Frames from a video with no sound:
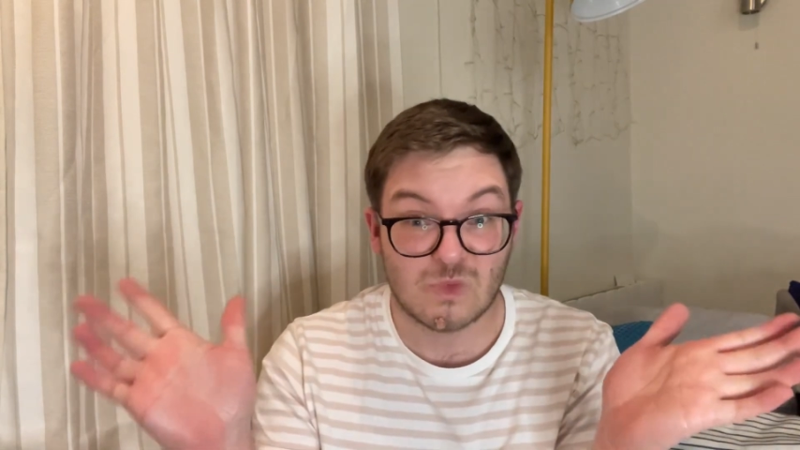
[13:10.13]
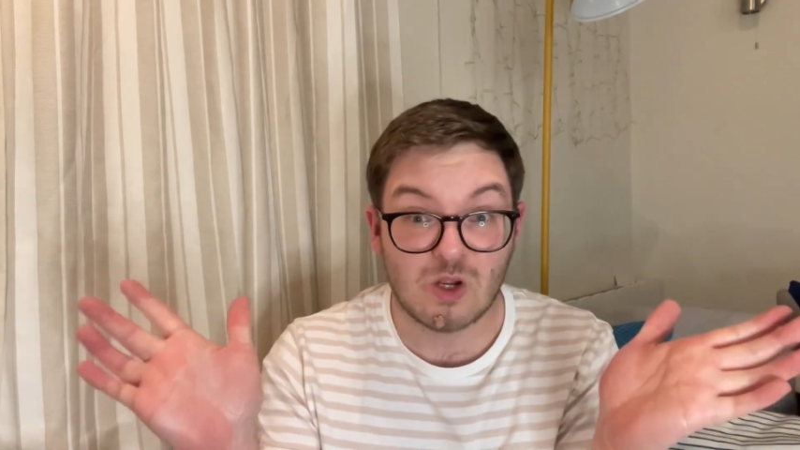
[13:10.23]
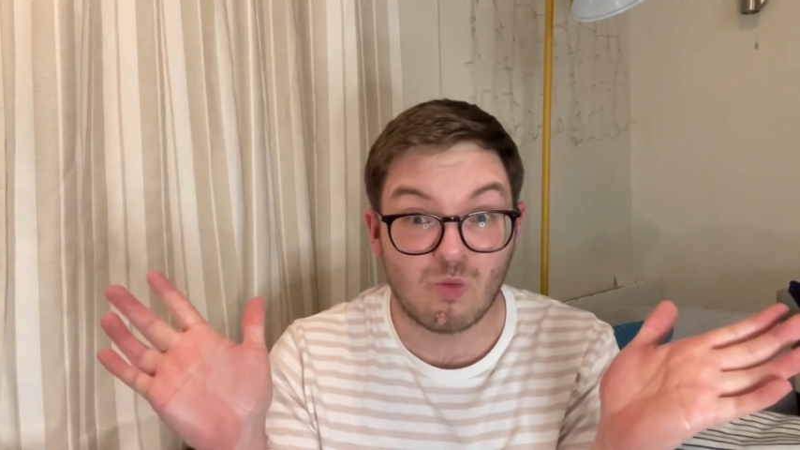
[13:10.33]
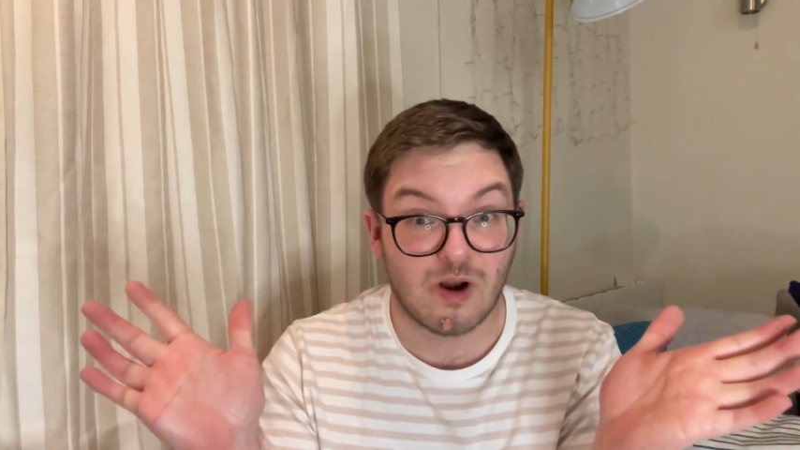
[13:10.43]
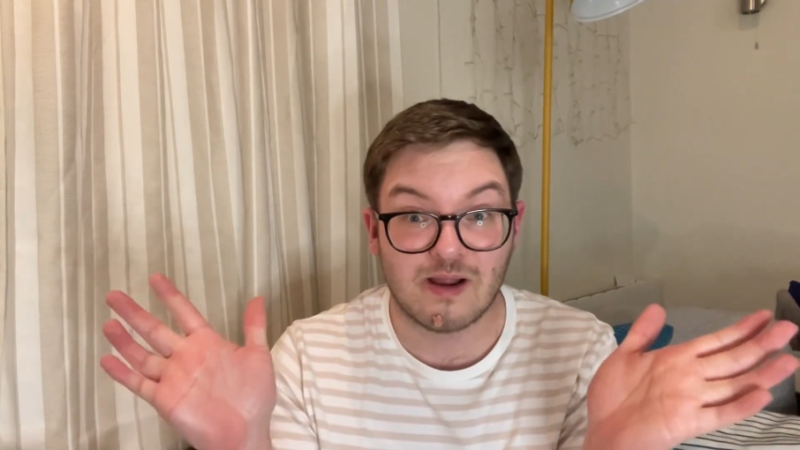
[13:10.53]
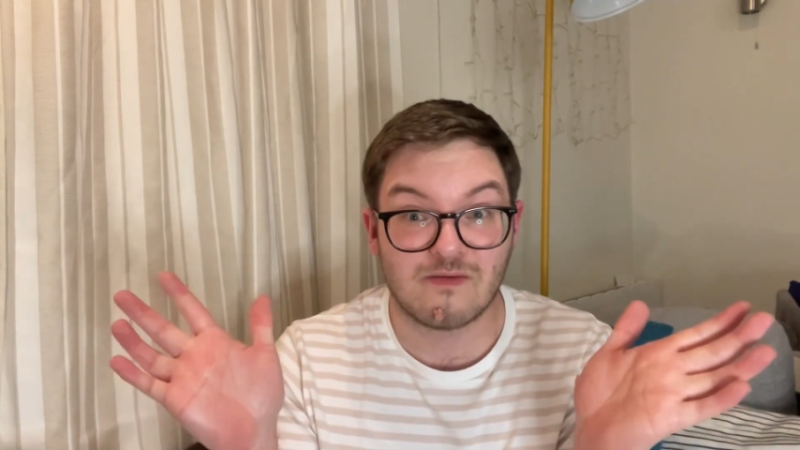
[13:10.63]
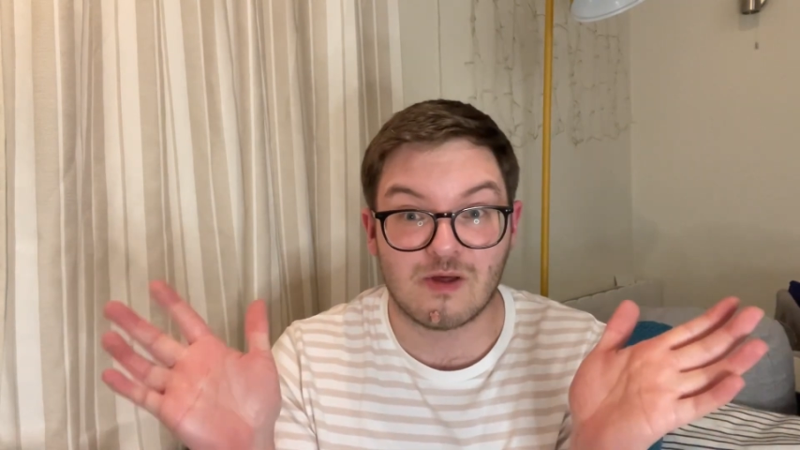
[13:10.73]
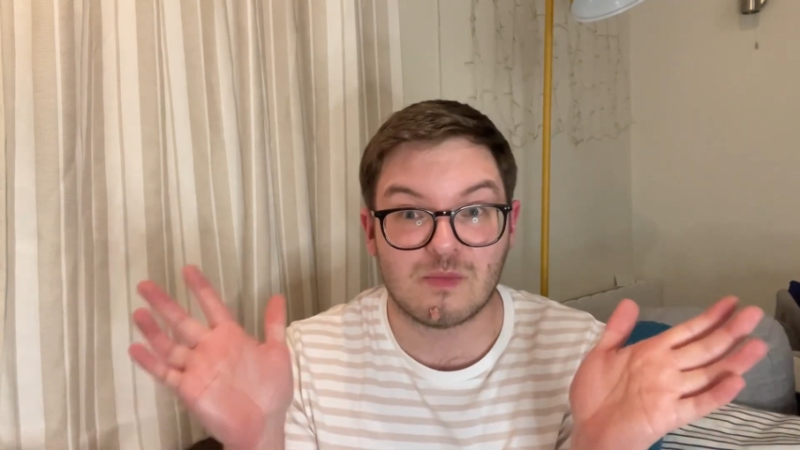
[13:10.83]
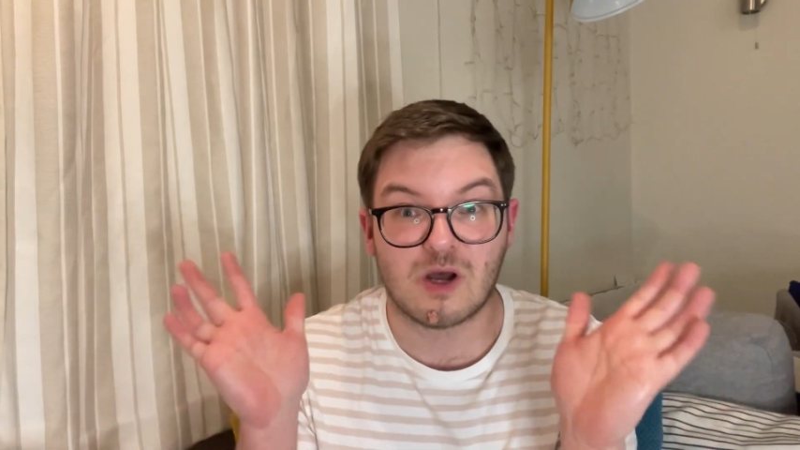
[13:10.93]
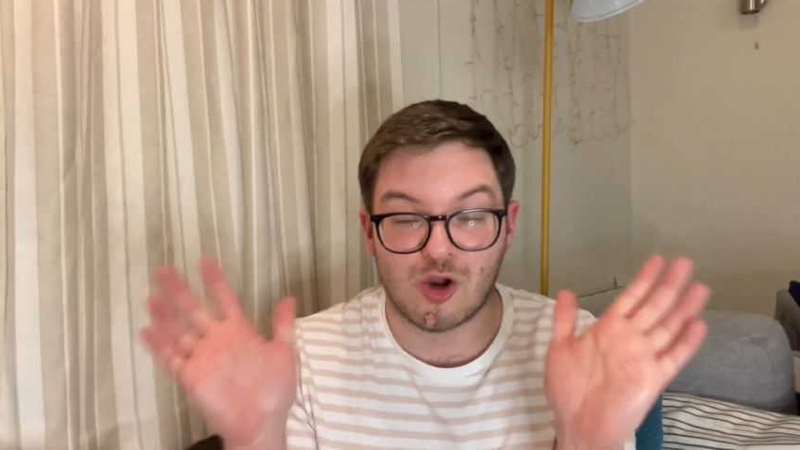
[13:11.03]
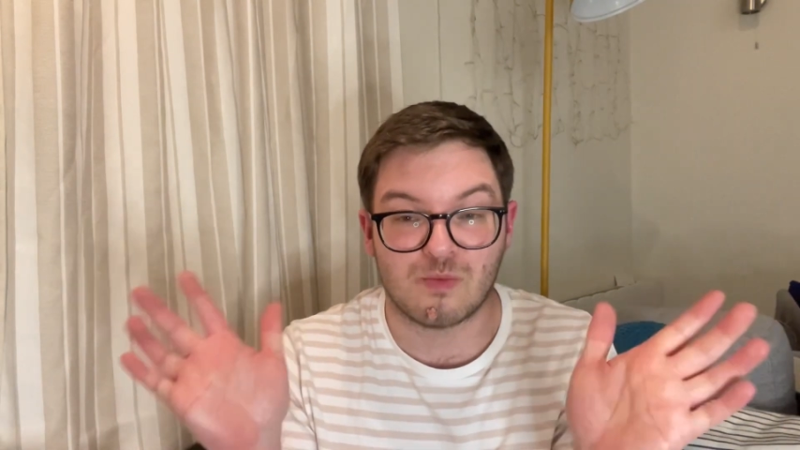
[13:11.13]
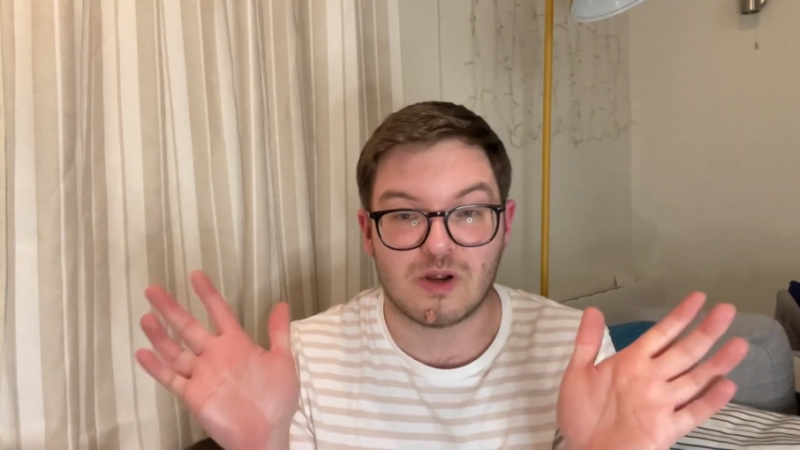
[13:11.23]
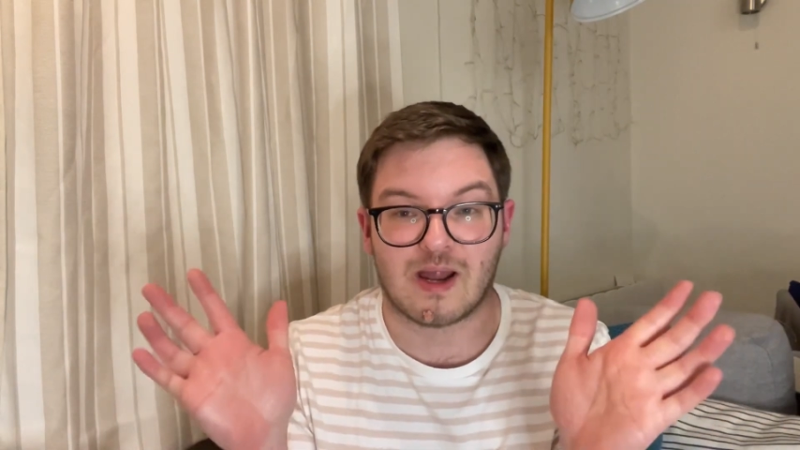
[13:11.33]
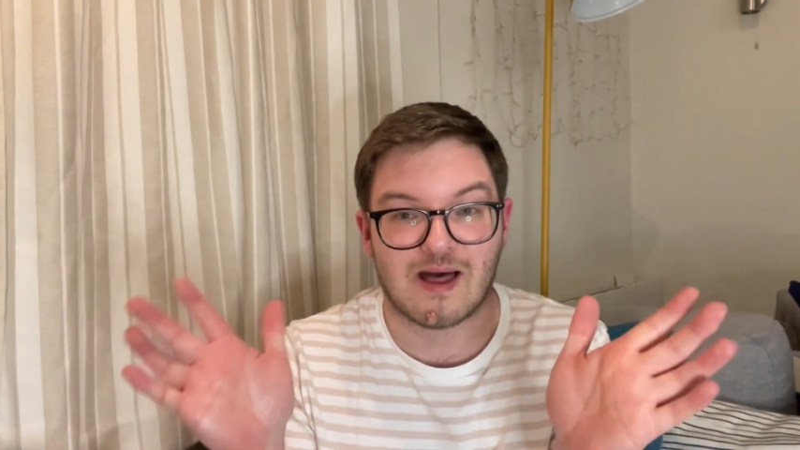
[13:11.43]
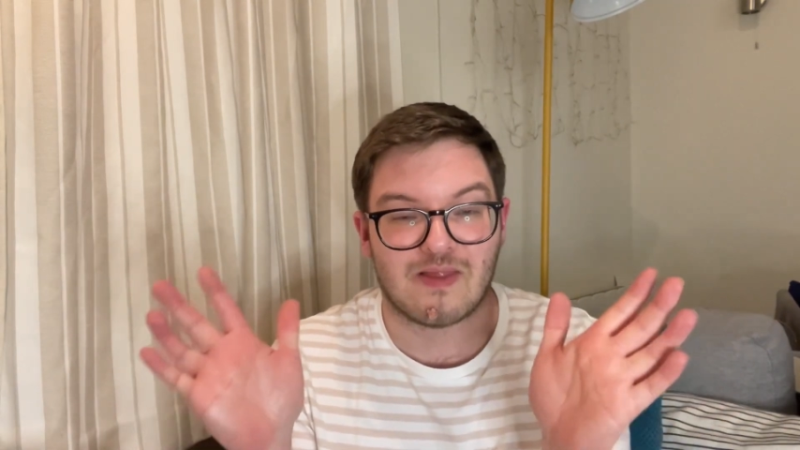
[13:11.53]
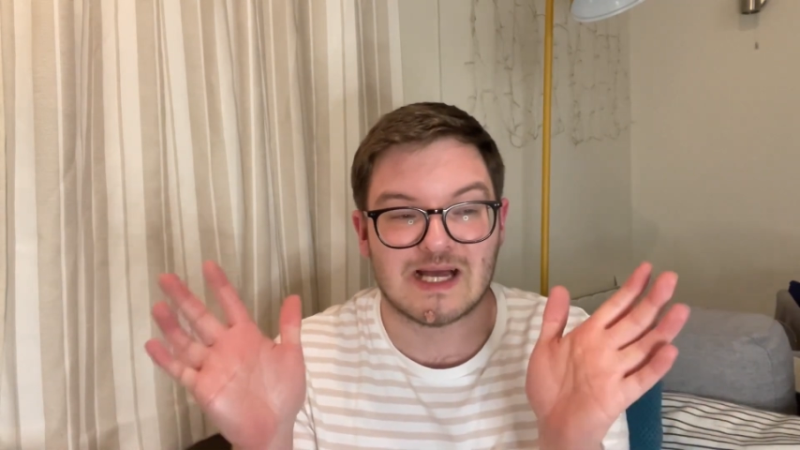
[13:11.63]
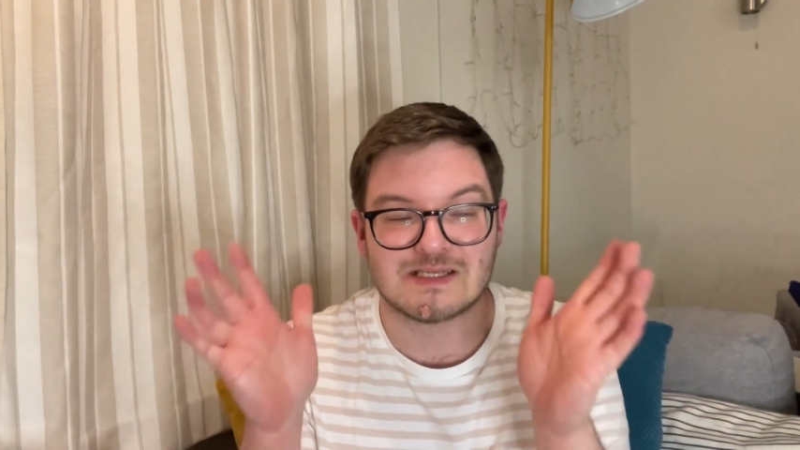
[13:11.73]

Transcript: Were any of them open at that